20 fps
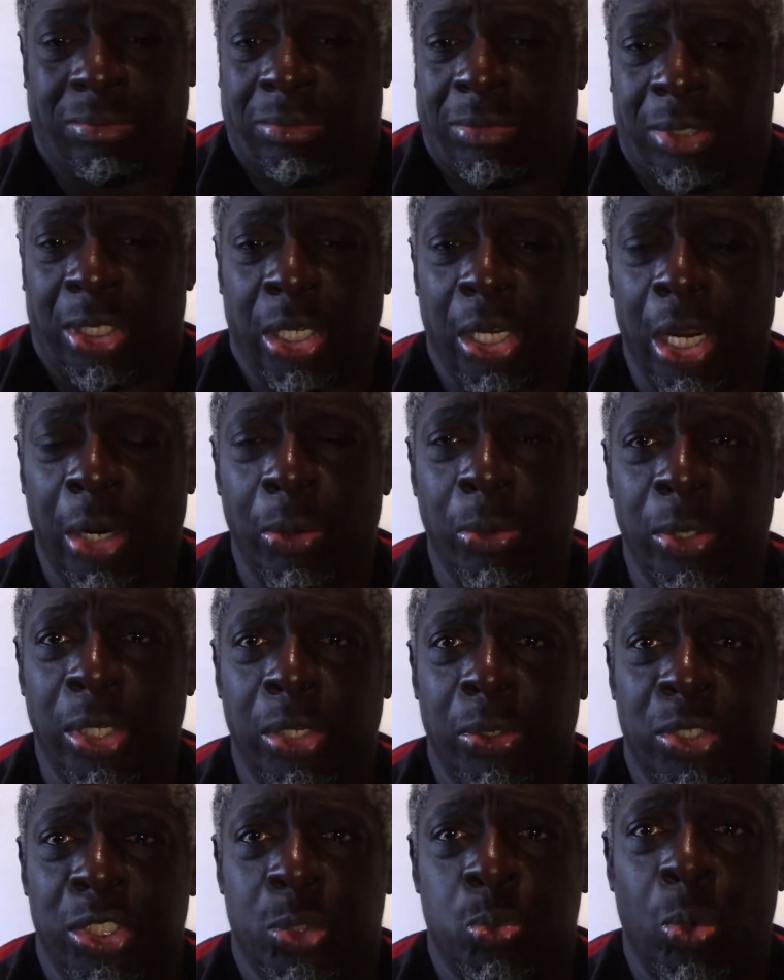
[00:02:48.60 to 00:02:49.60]

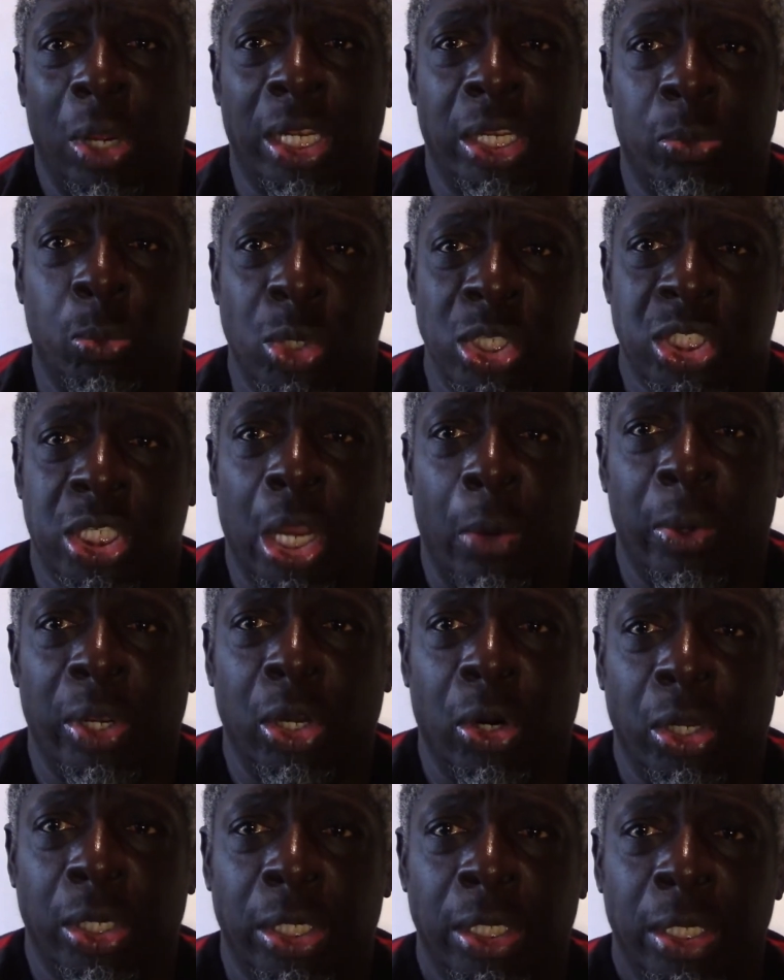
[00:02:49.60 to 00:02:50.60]
you're just wondering what's going
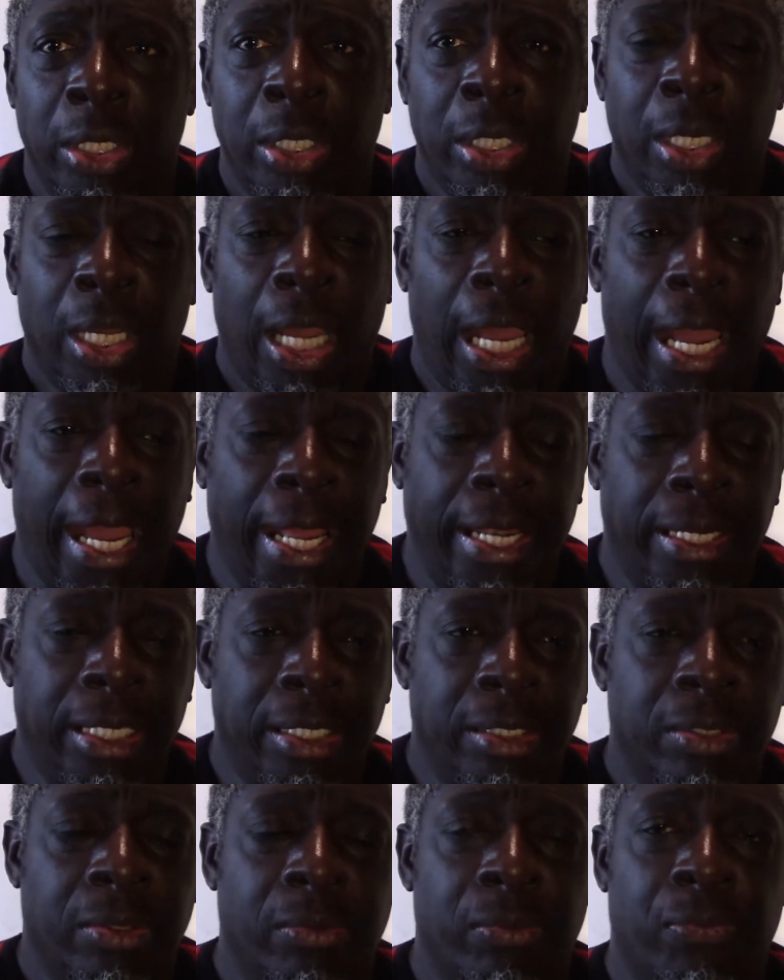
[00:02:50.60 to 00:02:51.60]
on.
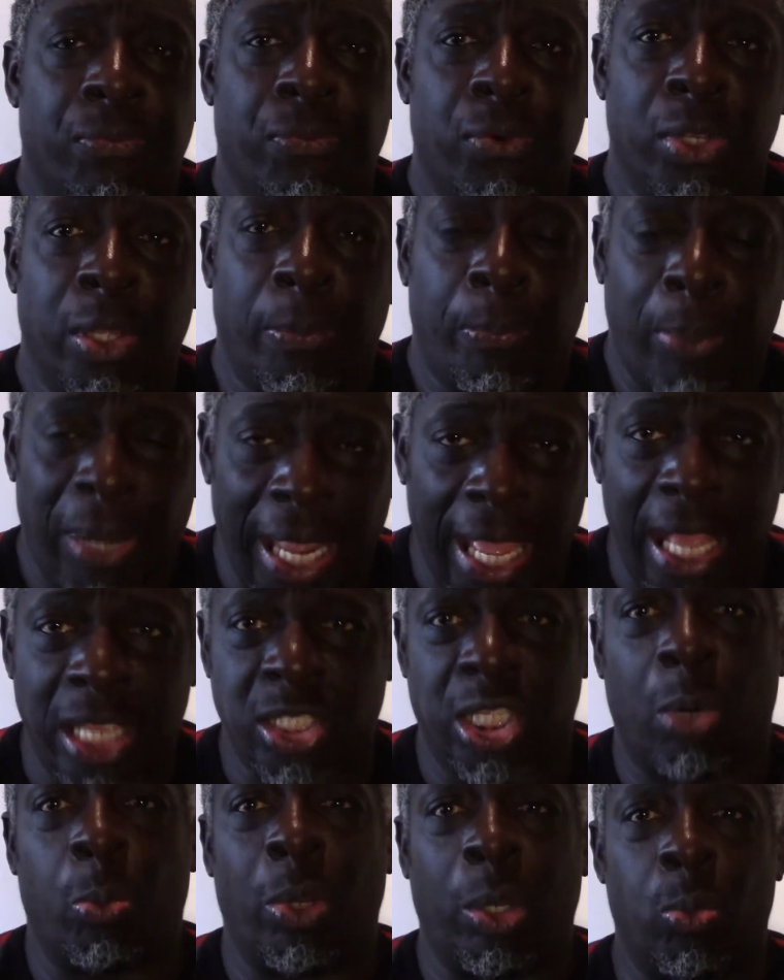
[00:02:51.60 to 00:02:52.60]
And for the players
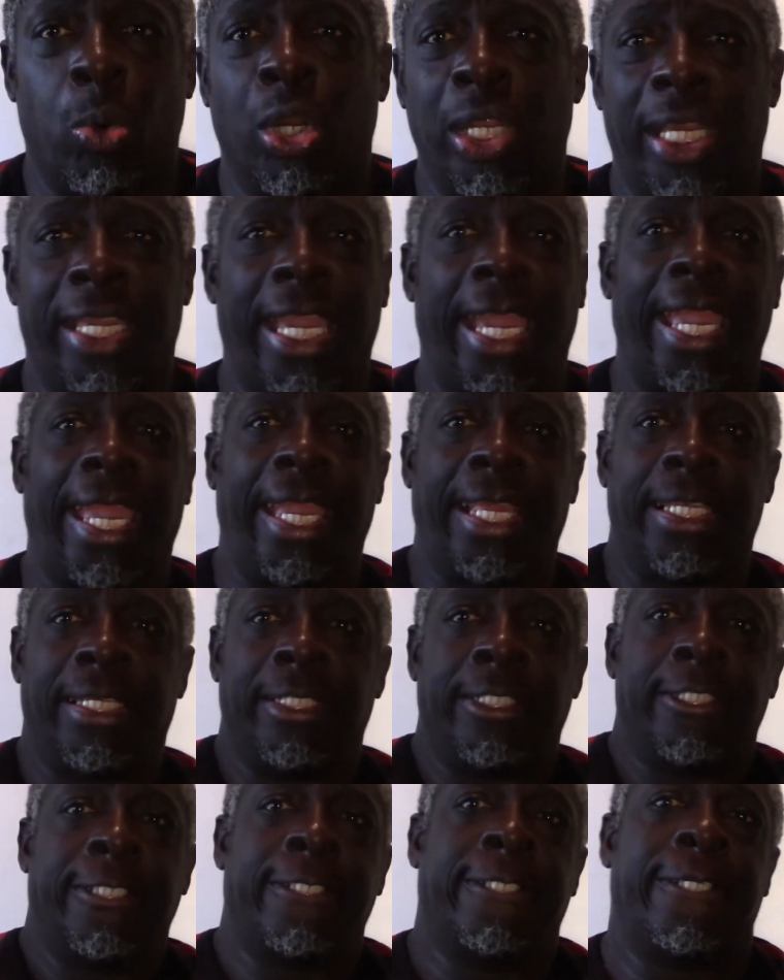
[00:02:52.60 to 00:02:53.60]
that we want to get in,
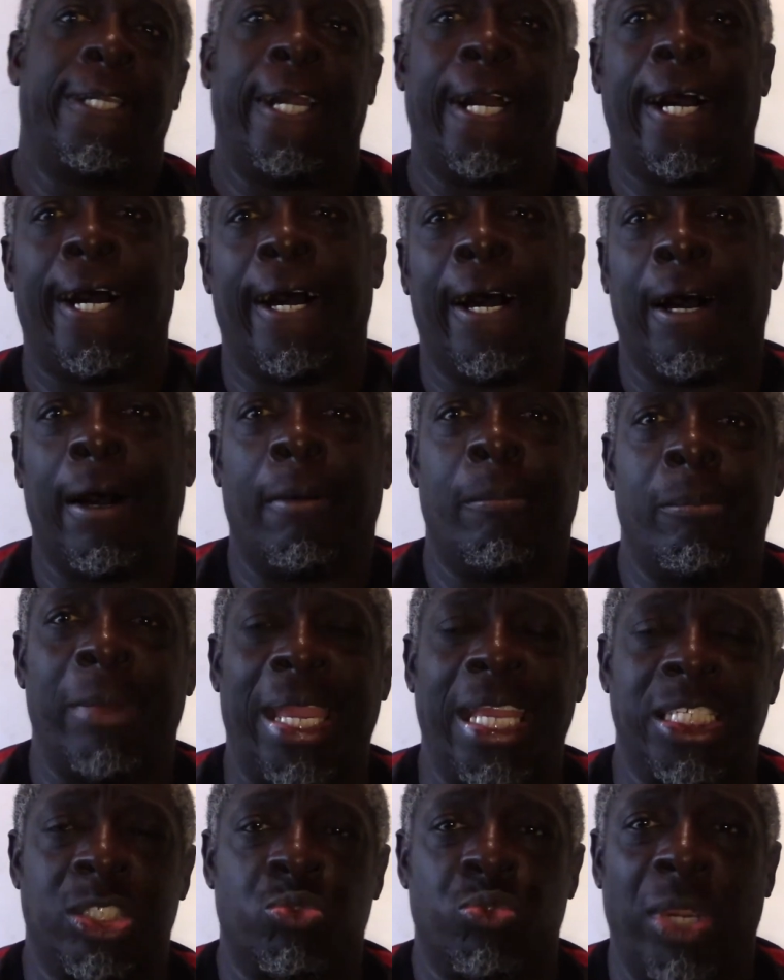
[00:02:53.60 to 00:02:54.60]

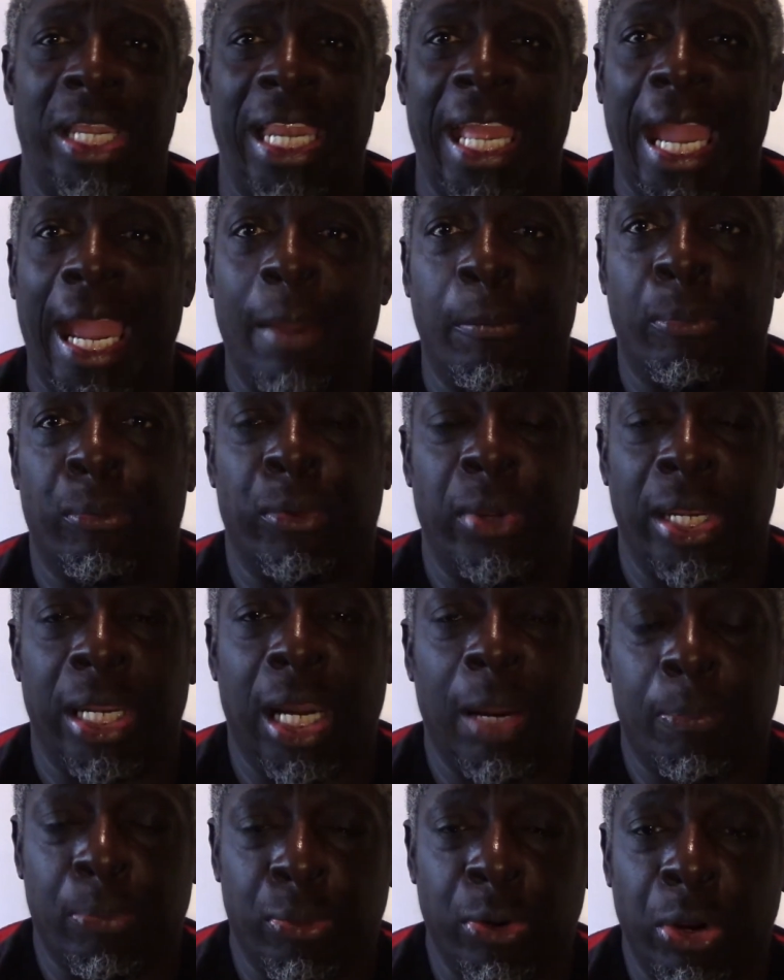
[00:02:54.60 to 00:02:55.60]
it's really hampering
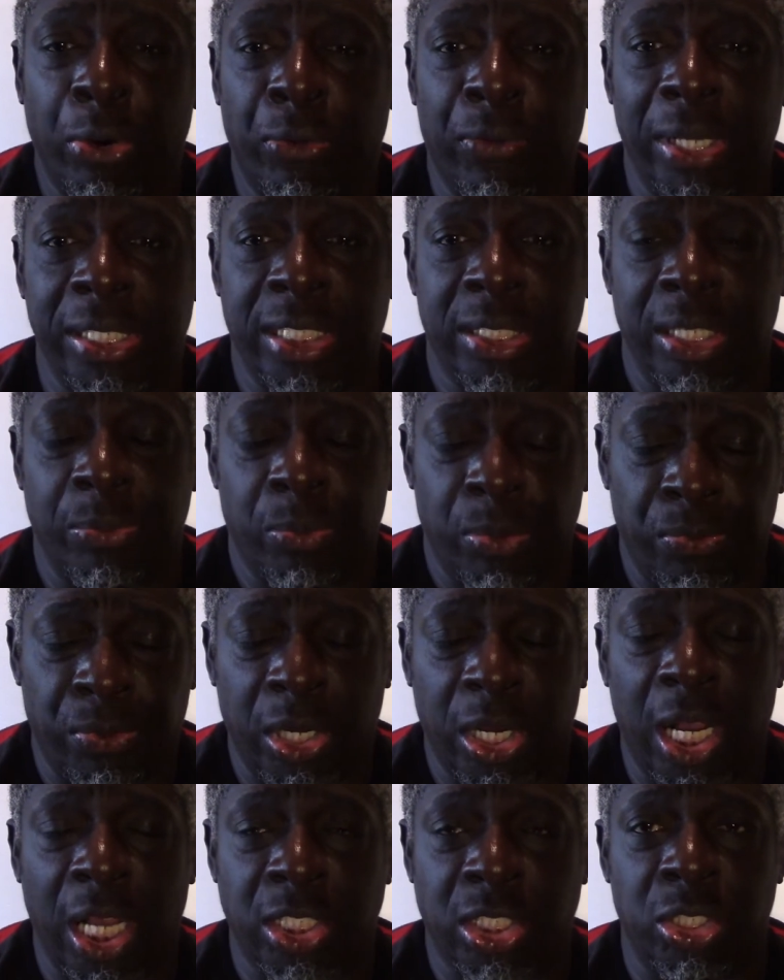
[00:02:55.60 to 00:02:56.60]
our progress with
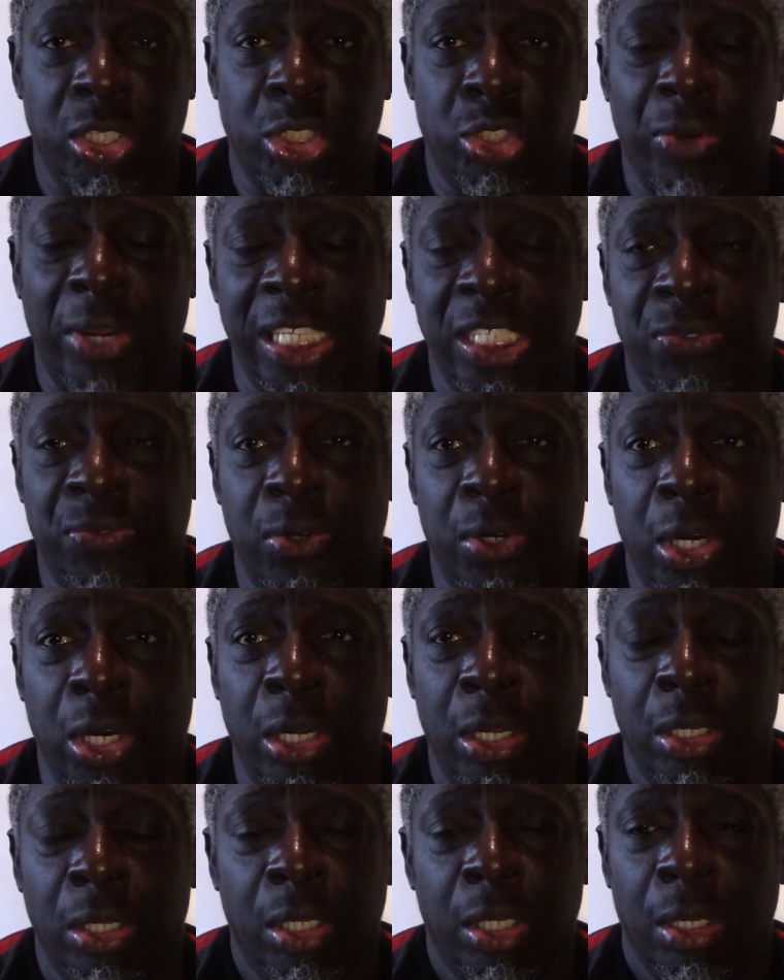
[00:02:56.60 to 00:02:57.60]
regards to the
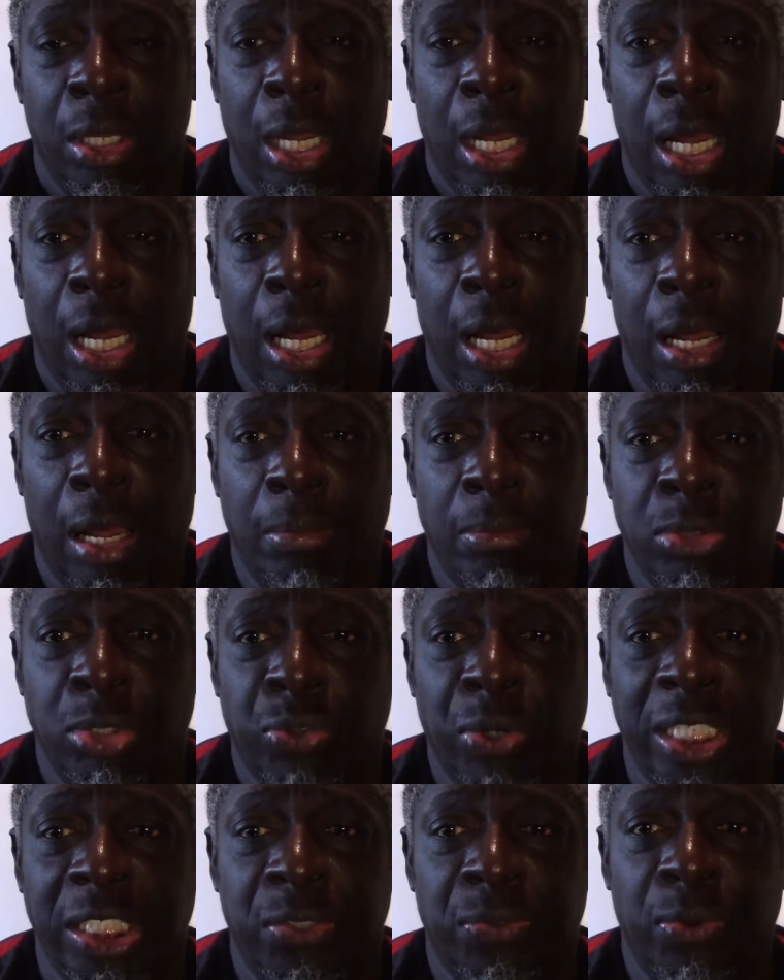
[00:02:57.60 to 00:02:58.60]
transfer
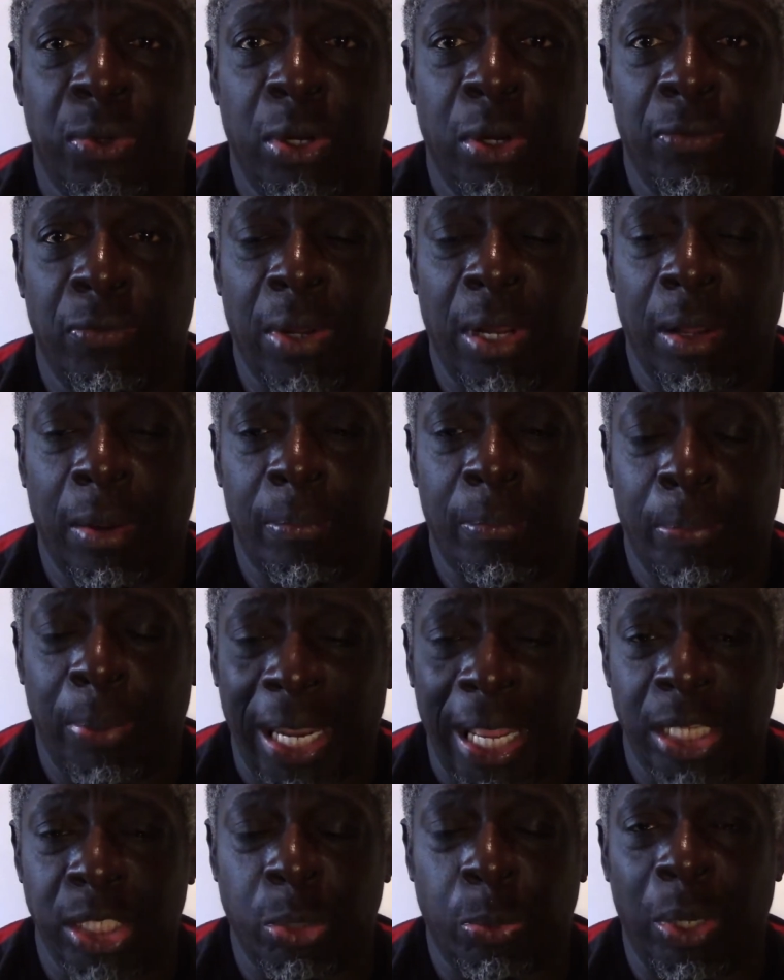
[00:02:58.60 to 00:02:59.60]
of
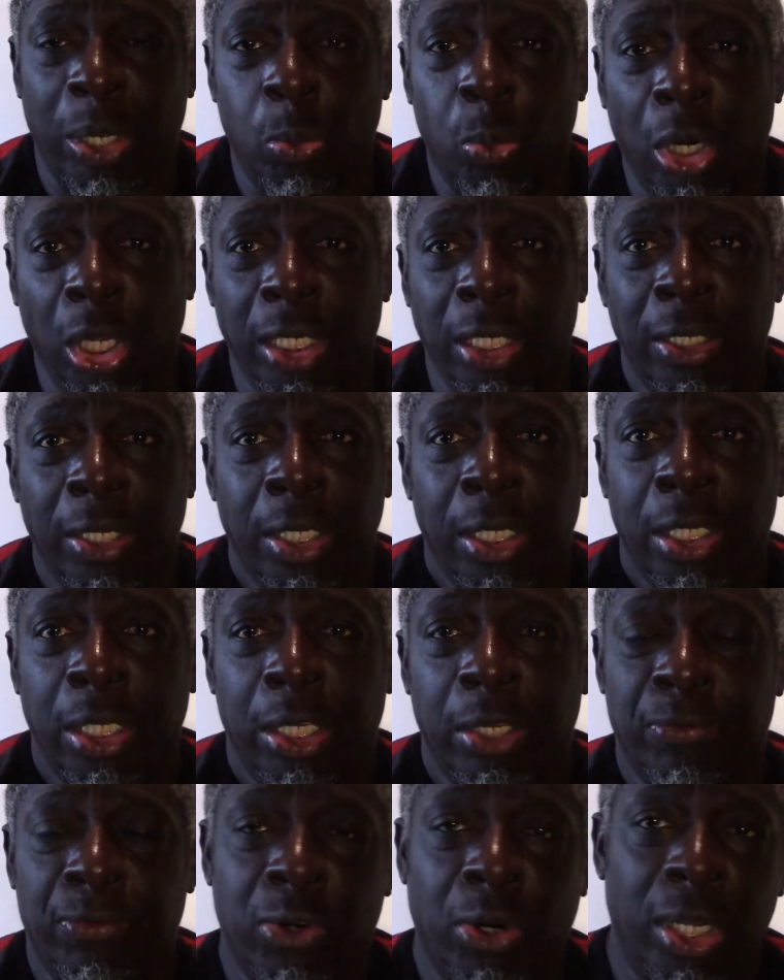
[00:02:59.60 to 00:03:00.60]
players that we want.
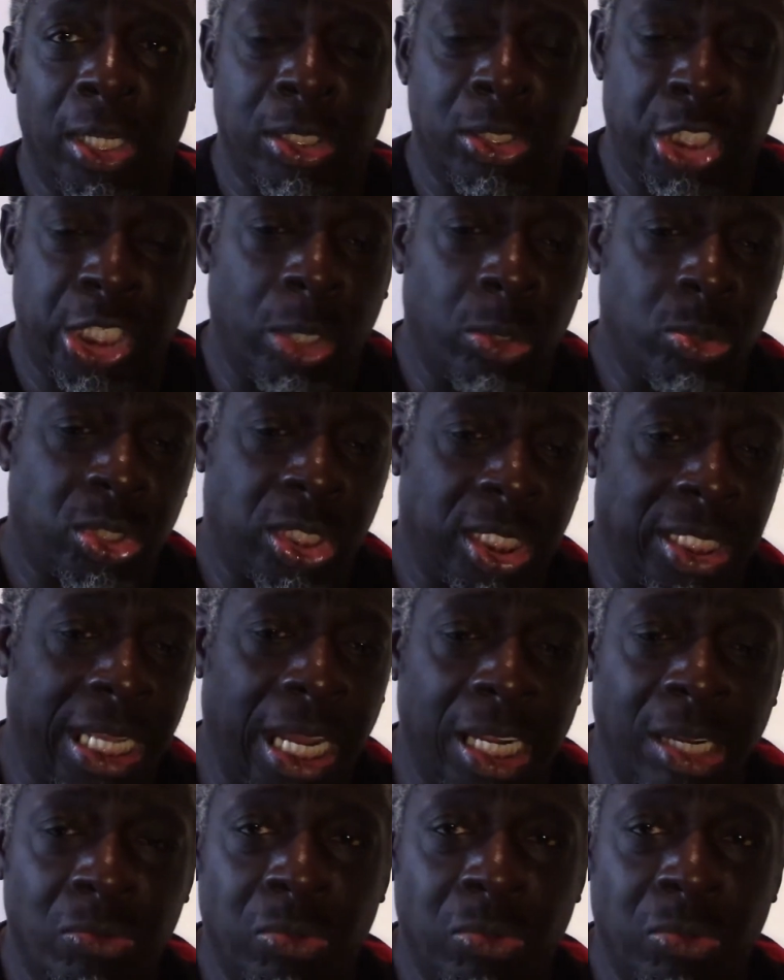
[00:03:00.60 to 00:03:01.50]
You've got Chelsea down the